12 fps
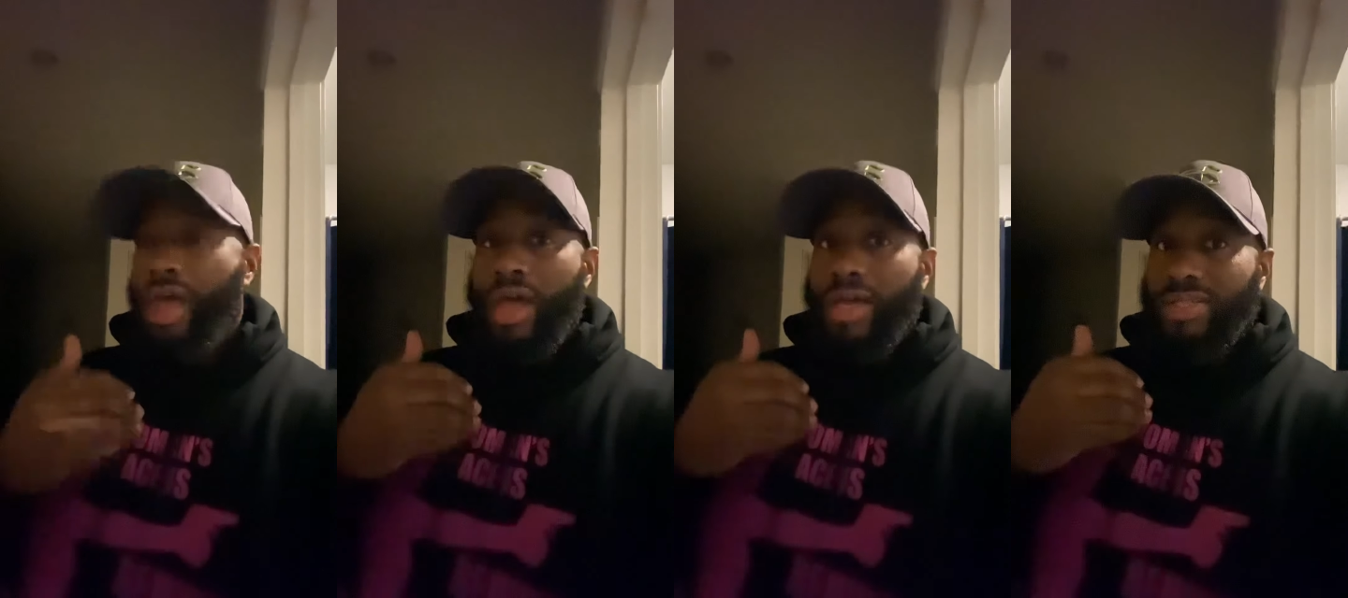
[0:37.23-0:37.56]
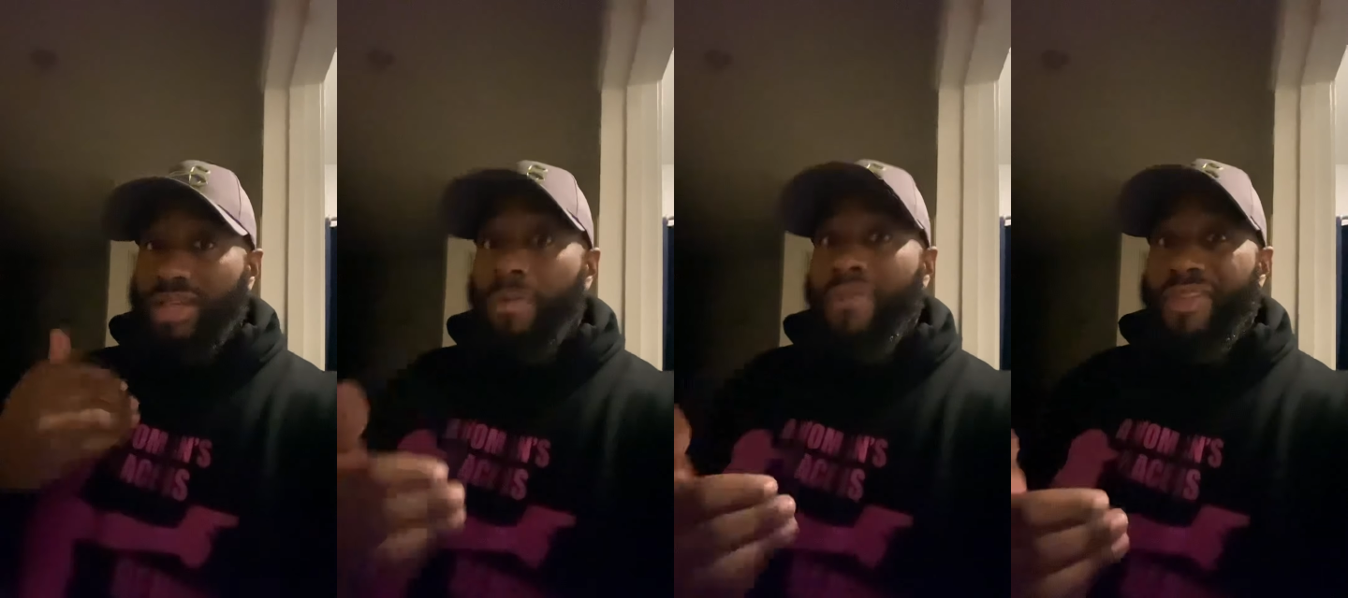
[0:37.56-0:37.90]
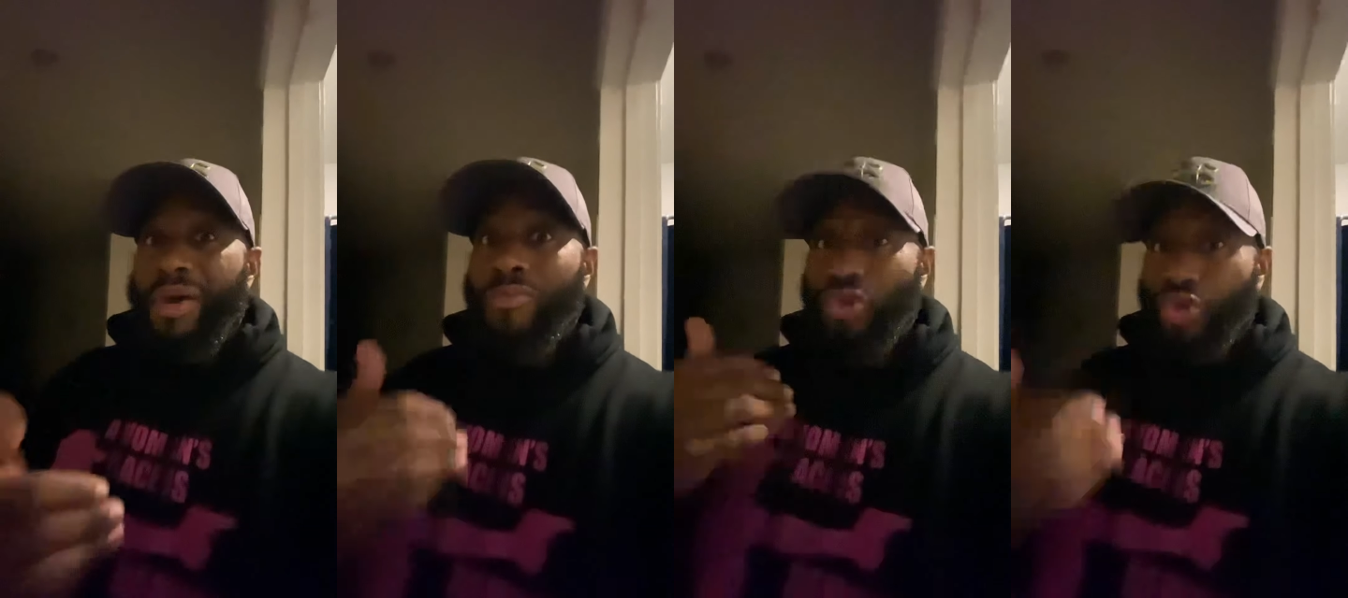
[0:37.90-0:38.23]
Some of
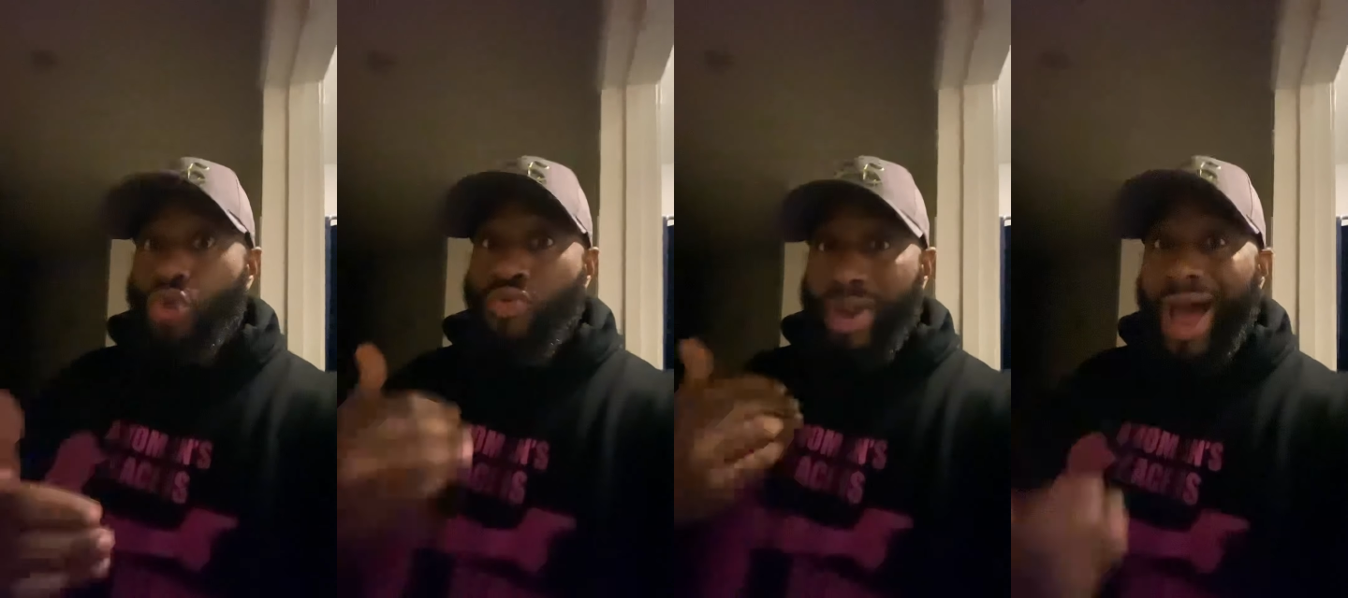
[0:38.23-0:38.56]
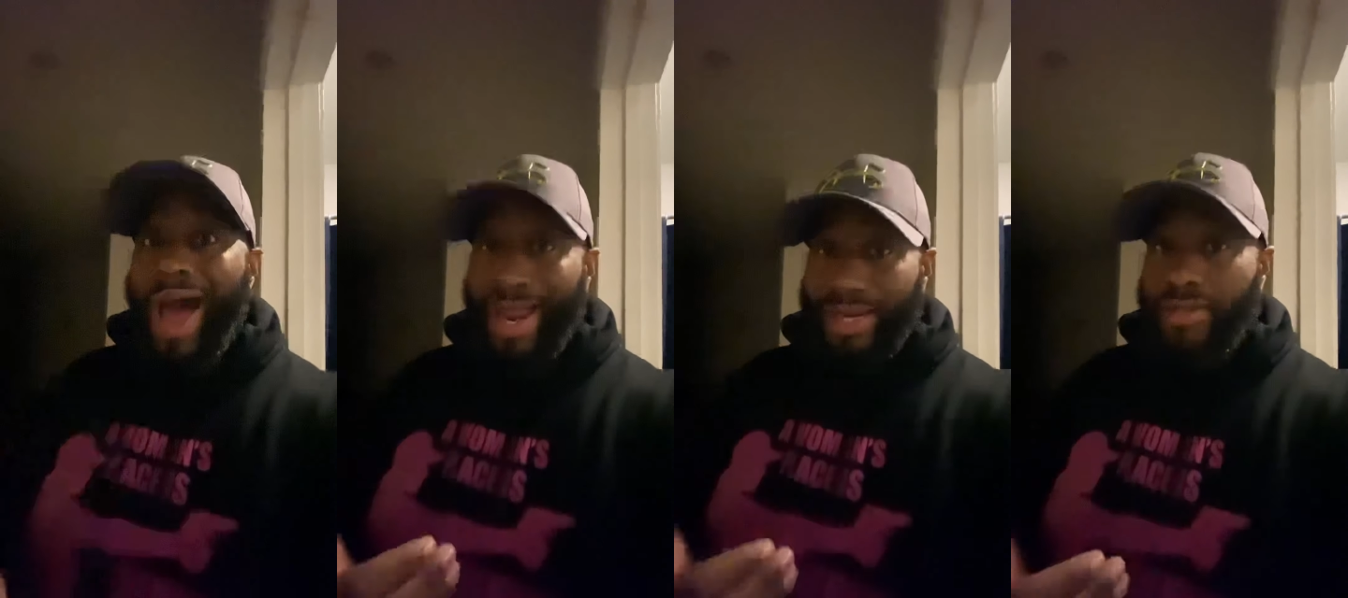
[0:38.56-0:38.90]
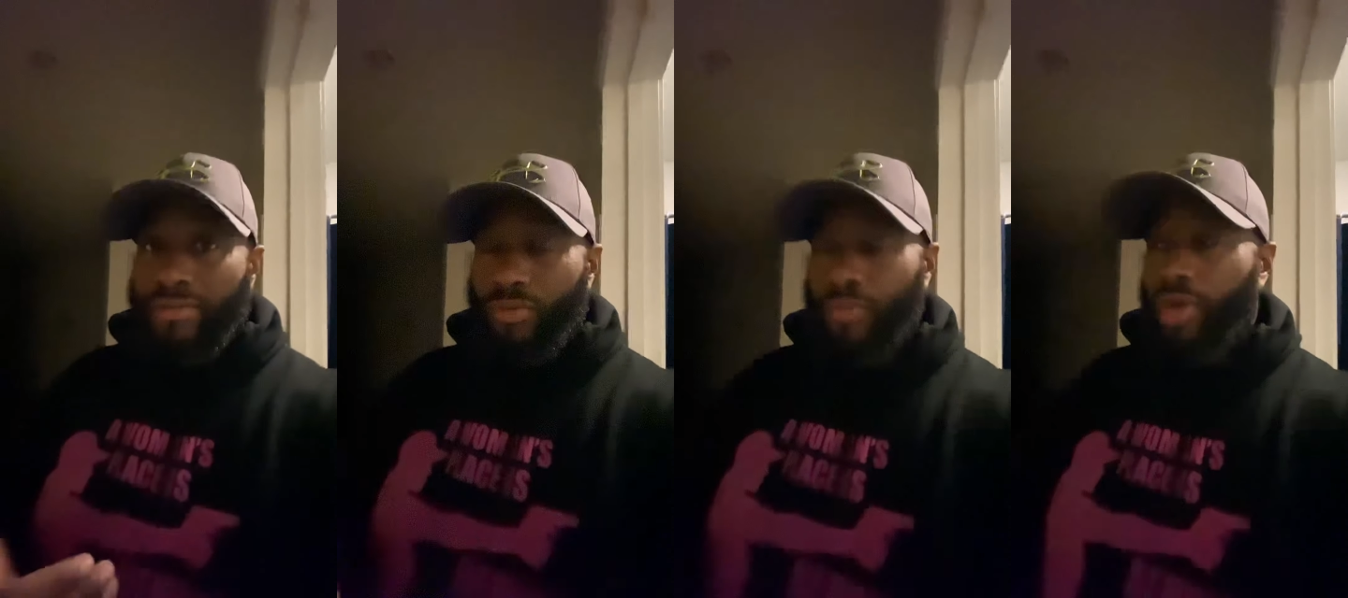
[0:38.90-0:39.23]
them do not,
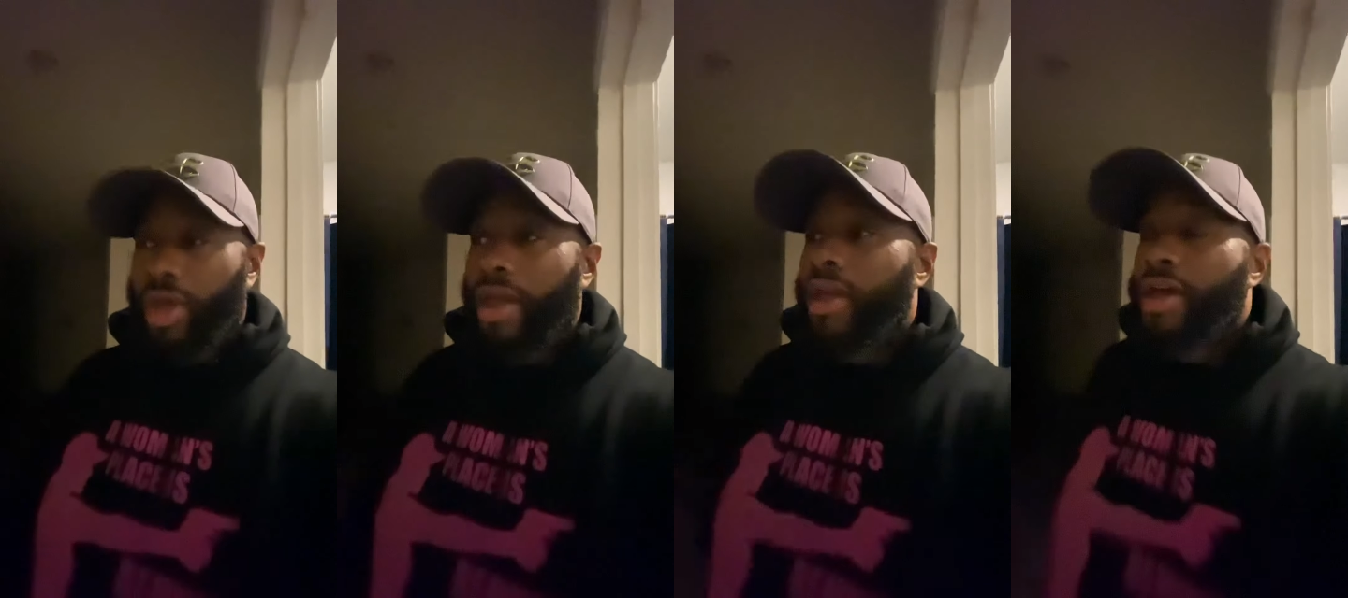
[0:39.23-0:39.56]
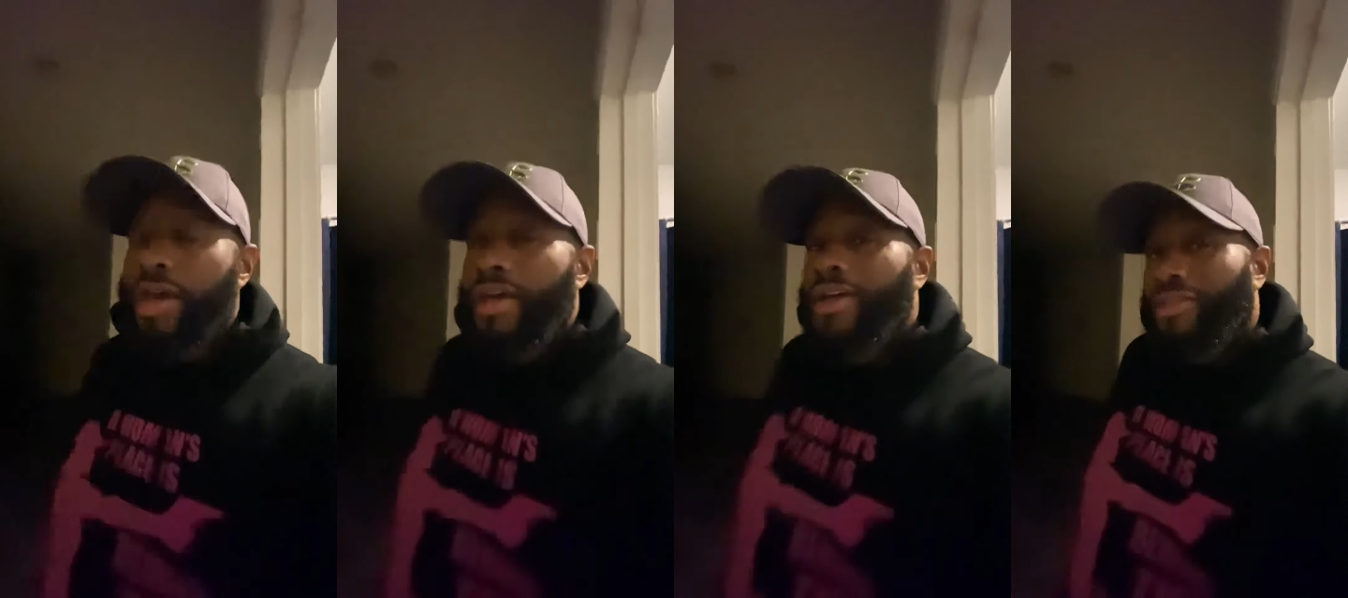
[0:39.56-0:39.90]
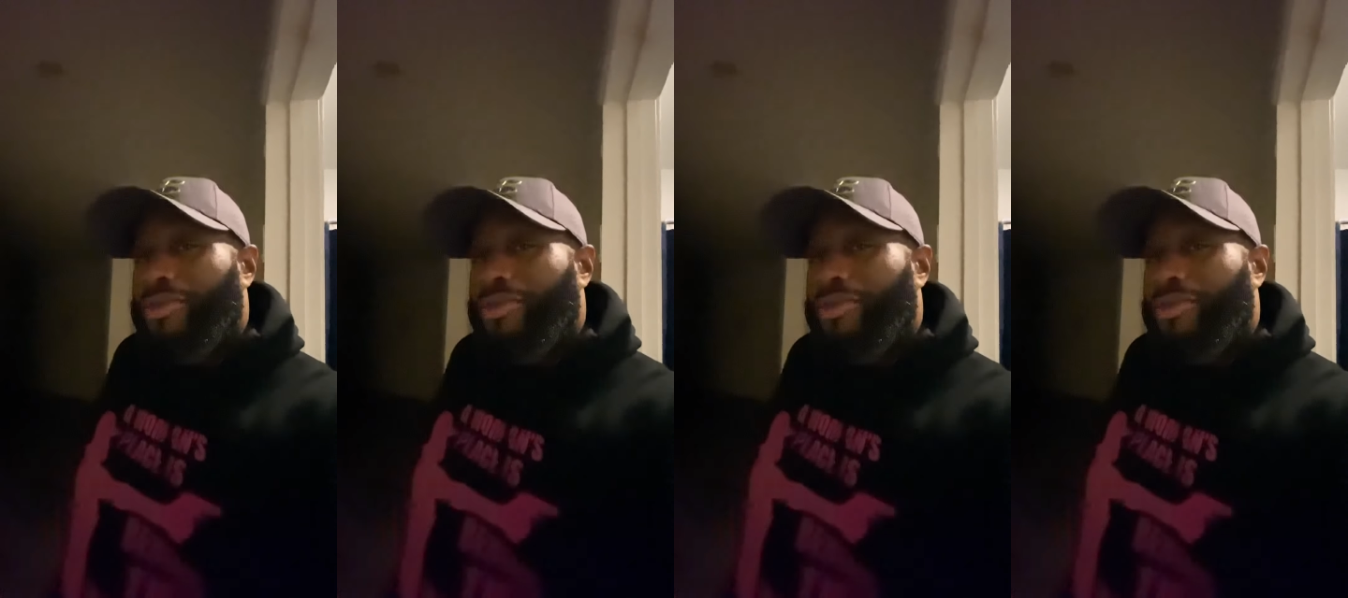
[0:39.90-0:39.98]
okay? The